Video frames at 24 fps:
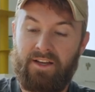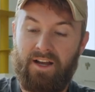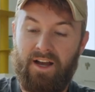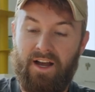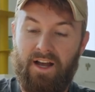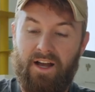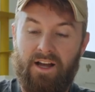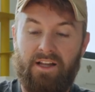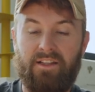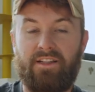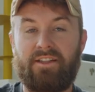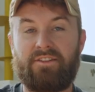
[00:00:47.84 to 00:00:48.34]

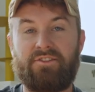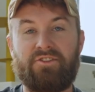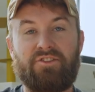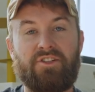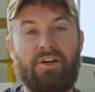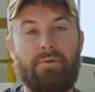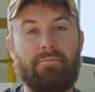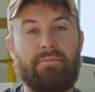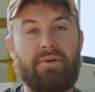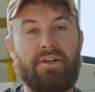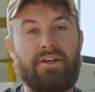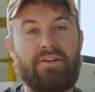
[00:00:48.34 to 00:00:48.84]
Let's
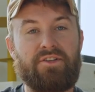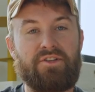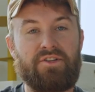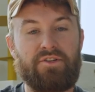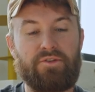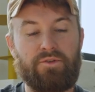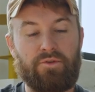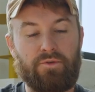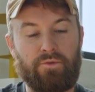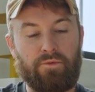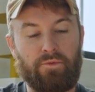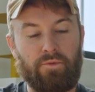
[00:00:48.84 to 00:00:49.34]
jump
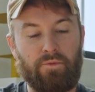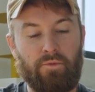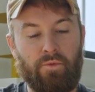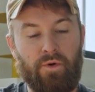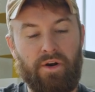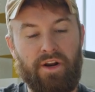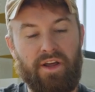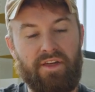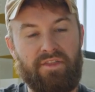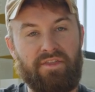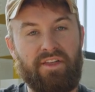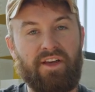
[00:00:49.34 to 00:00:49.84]
into
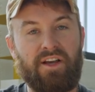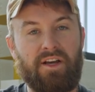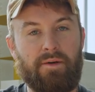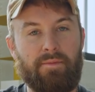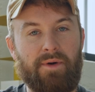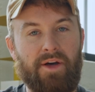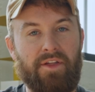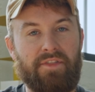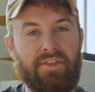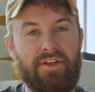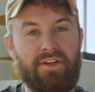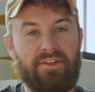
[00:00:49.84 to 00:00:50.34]
what I think
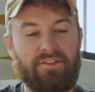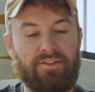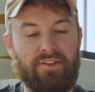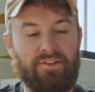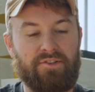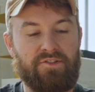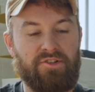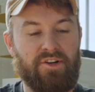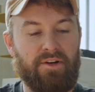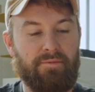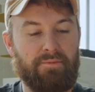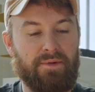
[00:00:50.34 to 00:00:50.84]
about this.
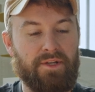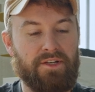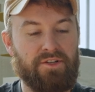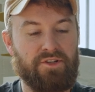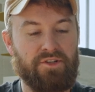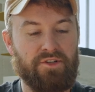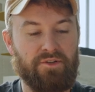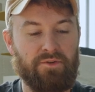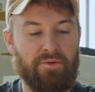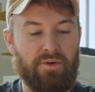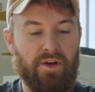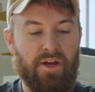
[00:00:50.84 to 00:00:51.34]
Let's jump
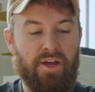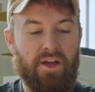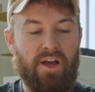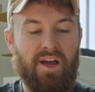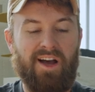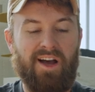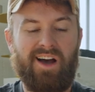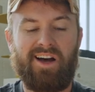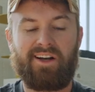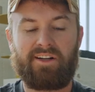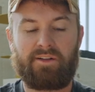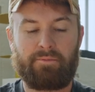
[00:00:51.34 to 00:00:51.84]
into
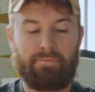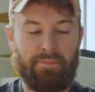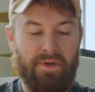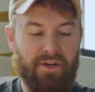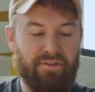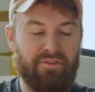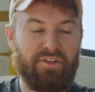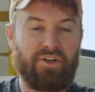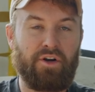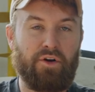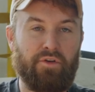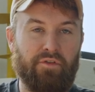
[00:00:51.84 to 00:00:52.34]
a bit
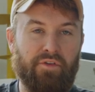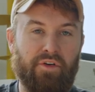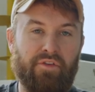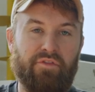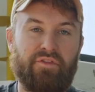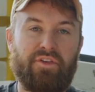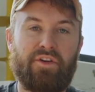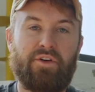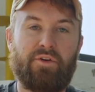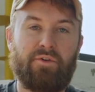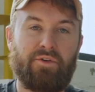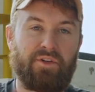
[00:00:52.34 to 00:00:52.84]
of an
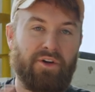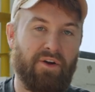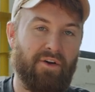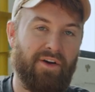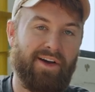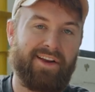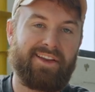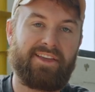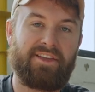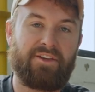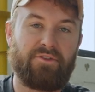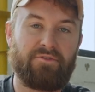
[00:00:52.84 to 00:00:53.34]
overview, you know,
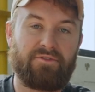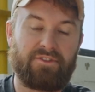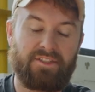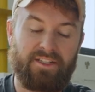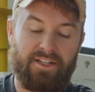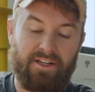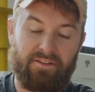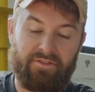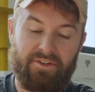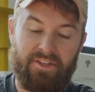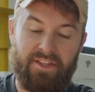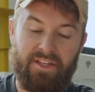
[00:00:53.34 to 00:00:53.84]
how to use
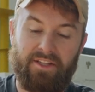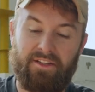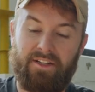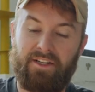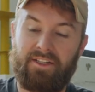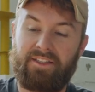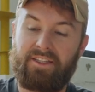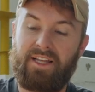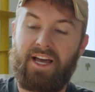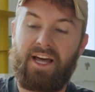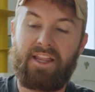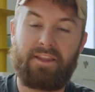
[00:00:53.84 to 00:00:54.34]
it, everything
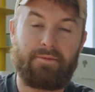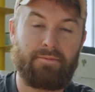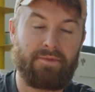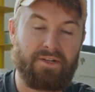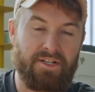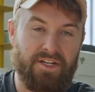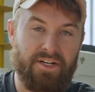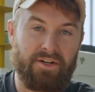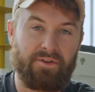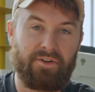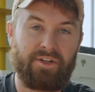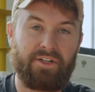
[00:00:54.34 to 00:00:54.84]
like that, the
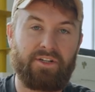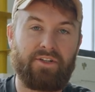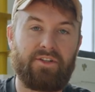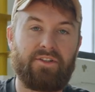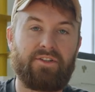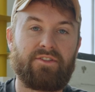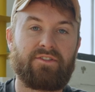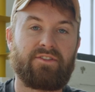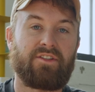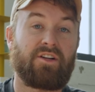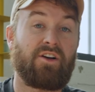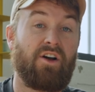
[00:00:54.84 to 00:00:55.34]

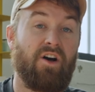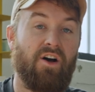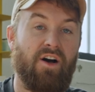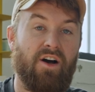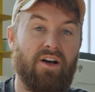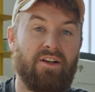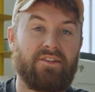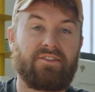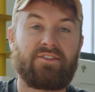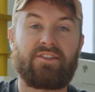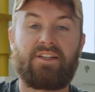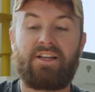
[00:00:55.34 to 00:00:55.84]
materials, the
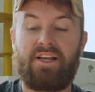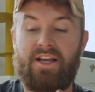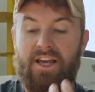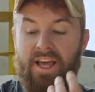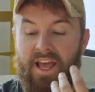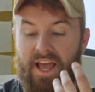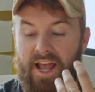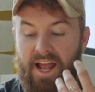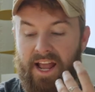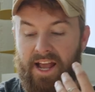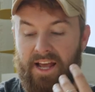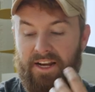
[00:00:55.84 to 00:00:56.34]
cost,
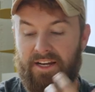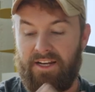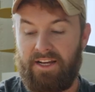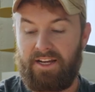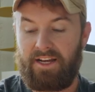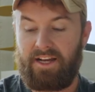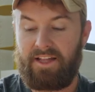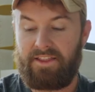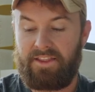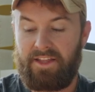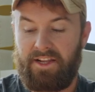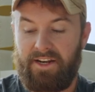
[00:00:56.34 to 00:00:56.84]
and
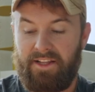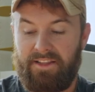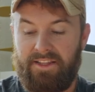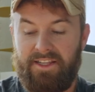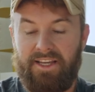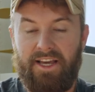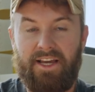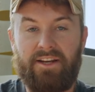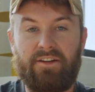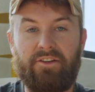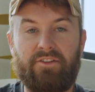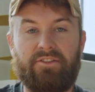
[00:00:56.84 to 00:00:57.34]
then at
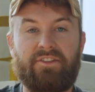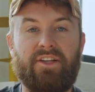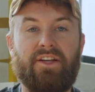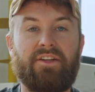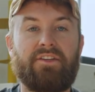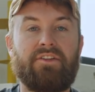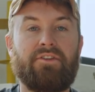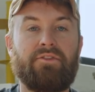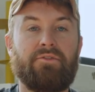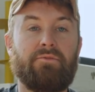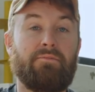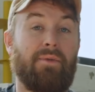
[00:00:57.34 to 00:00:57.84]
the end I'll tell
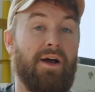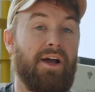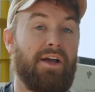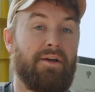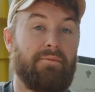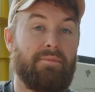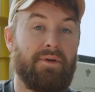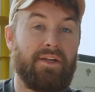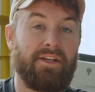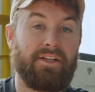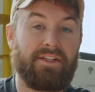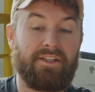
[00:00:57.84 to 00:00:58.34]
you my
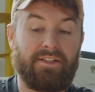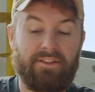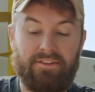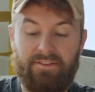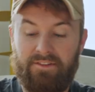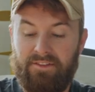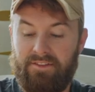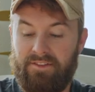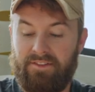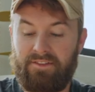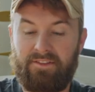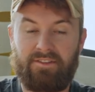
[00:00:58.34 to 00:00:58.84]

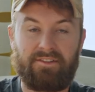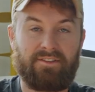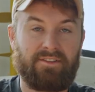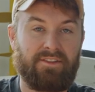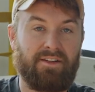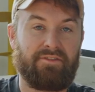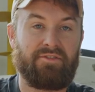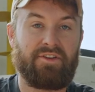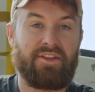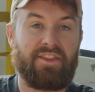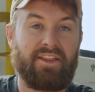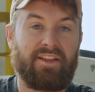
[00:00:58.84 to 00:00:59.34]
opinions and
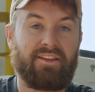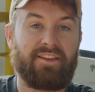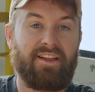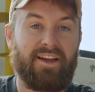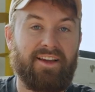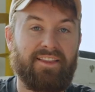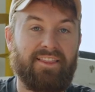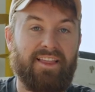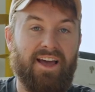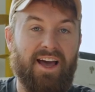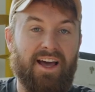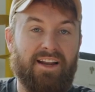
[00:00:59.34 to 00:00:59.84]
everything
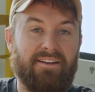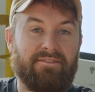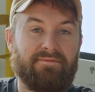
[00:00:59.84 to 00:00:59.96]
like that.